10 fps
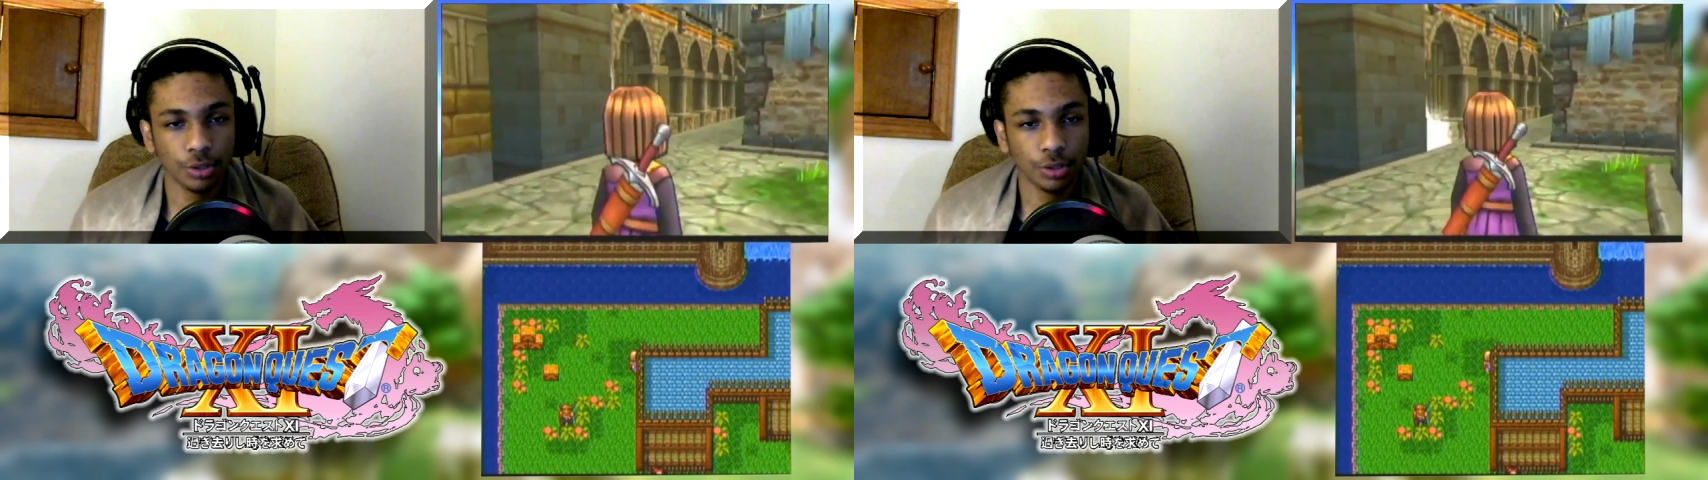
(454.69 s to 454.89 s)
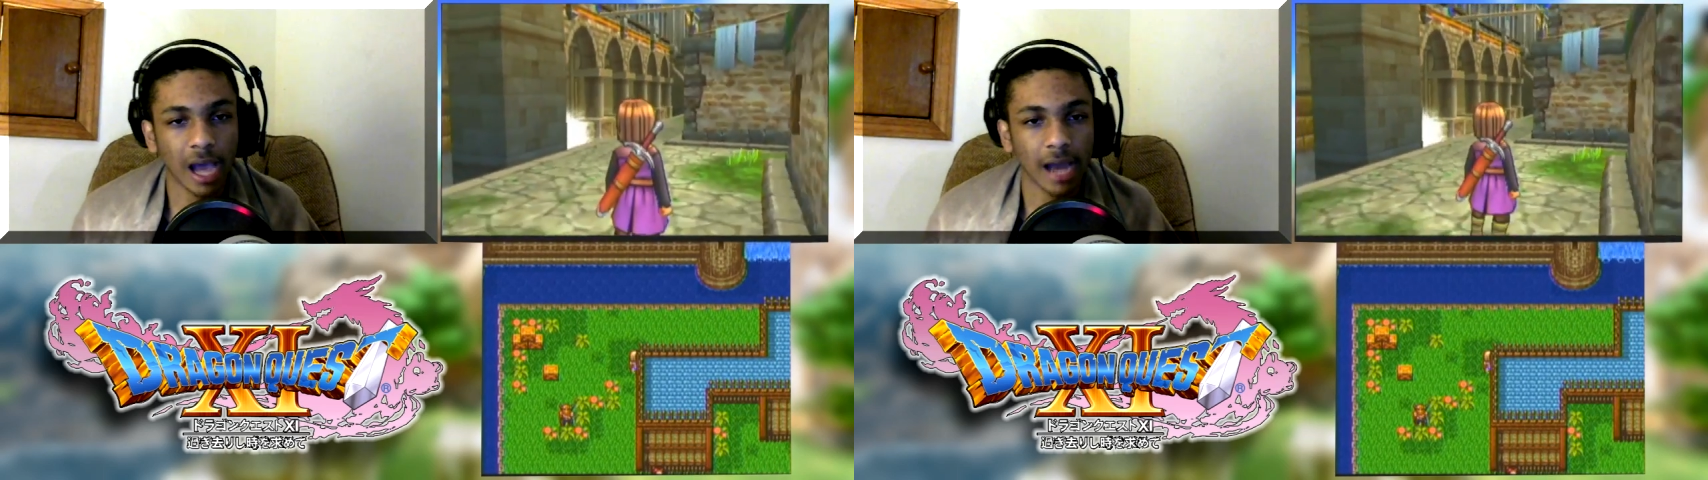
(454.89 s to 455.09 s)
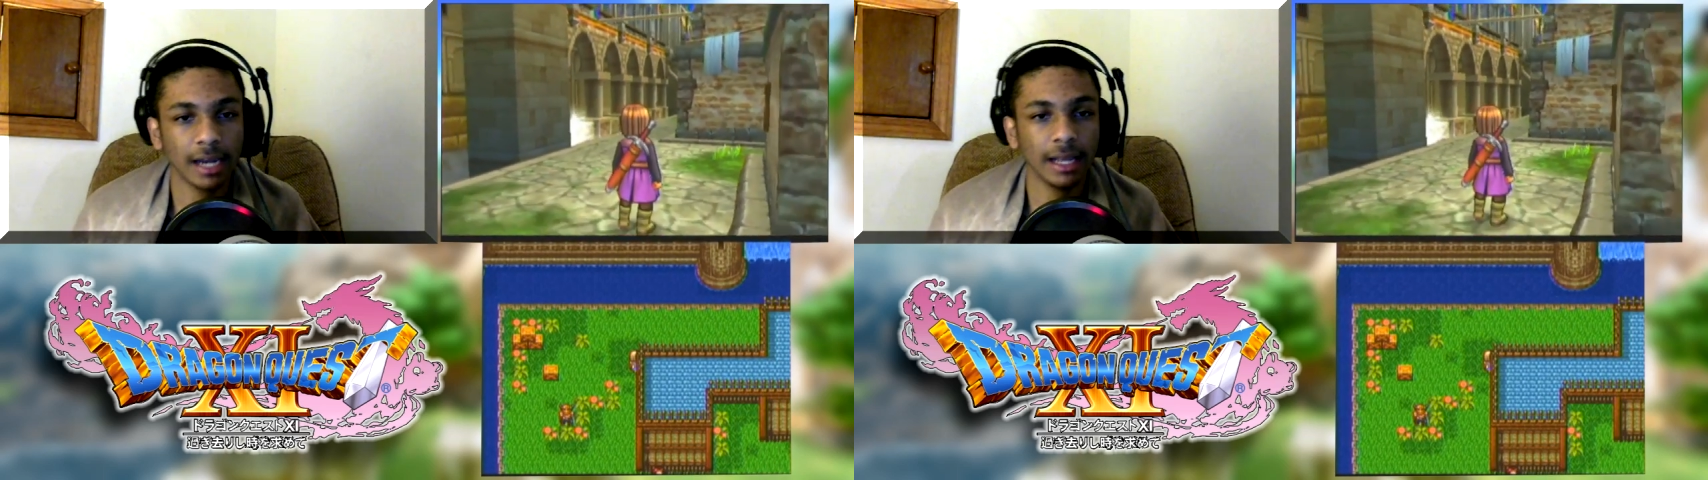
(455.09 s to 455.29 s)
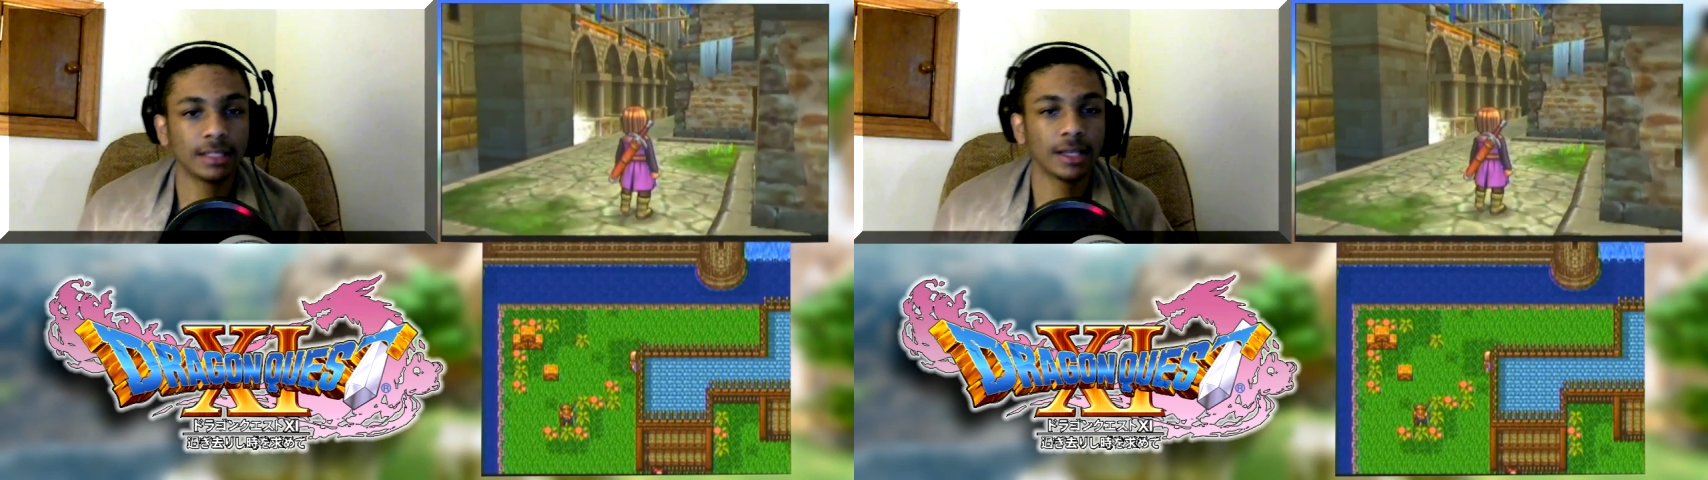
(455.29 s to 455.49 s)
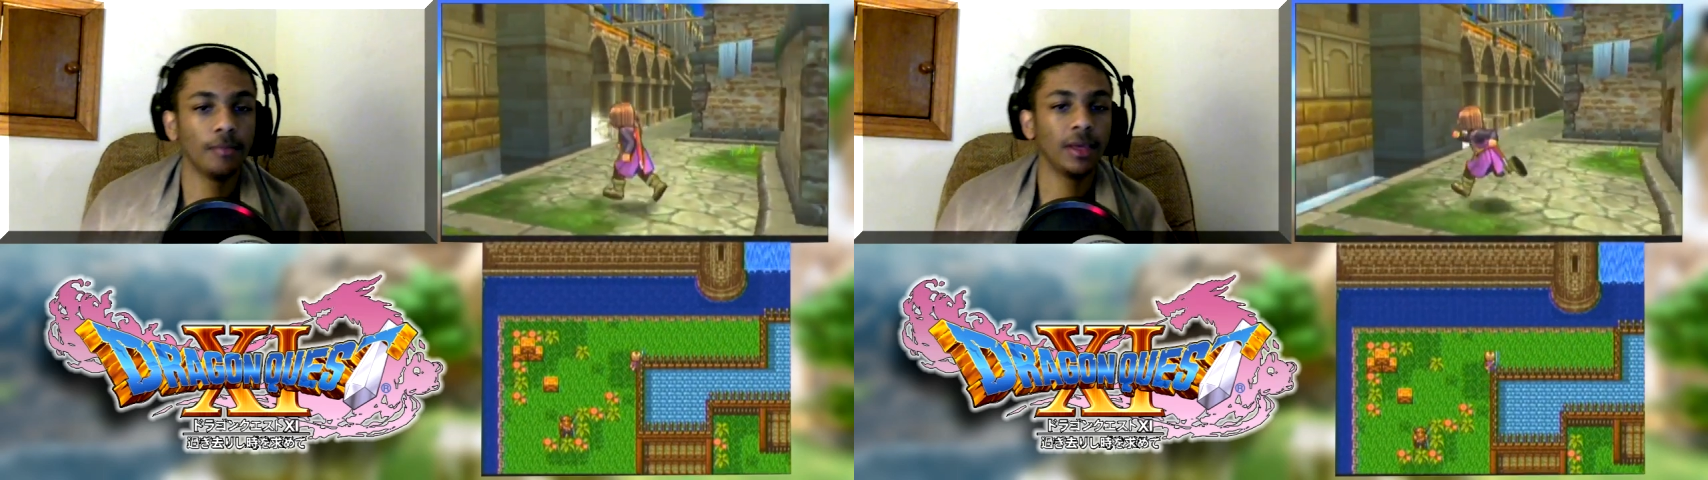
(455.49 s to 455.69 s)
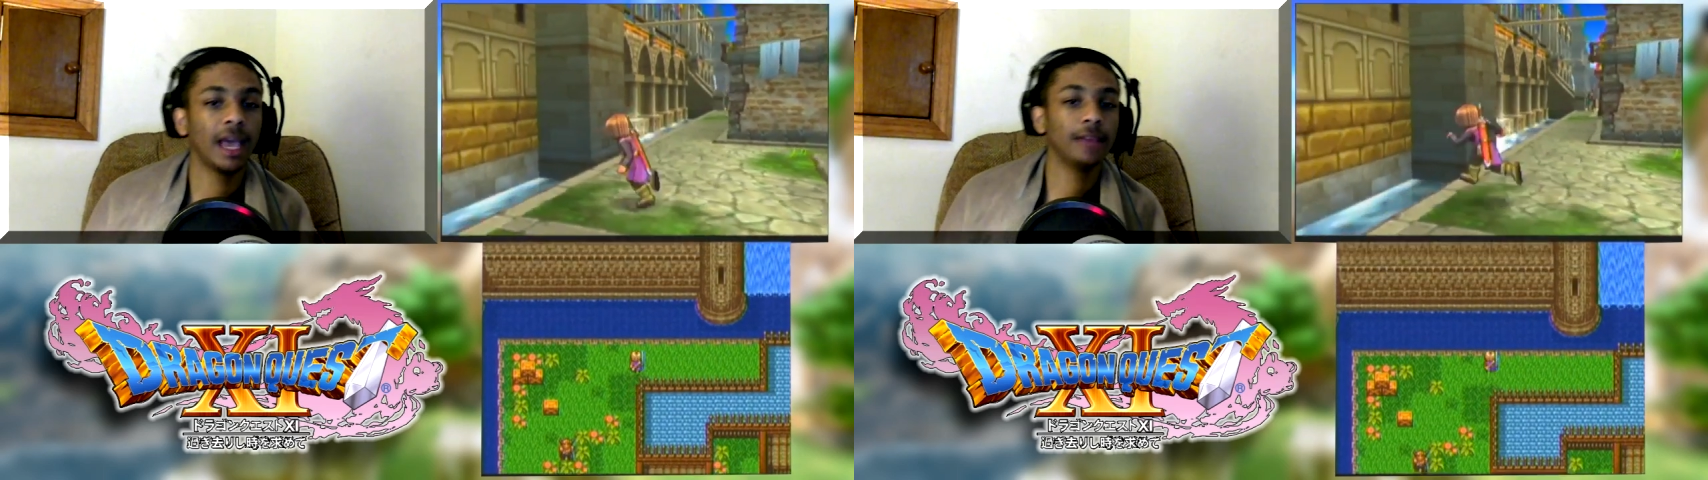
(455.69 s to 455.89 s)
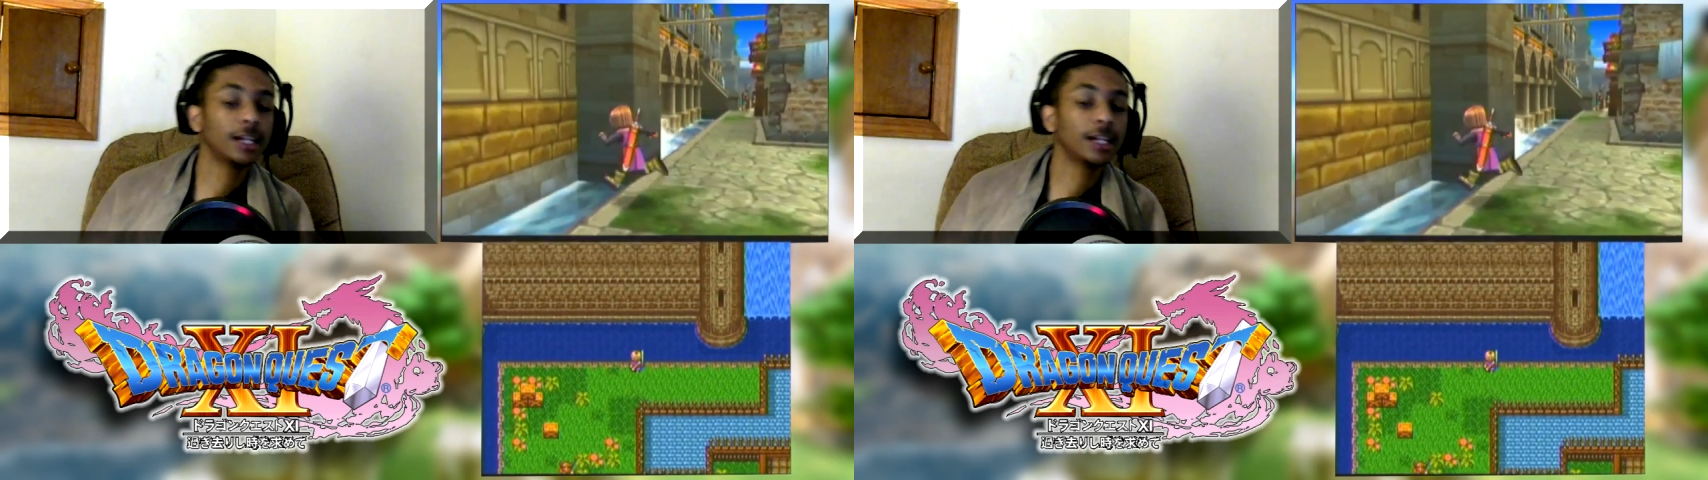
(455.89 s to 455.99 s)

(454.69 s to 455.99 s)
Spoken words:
do kind of need something,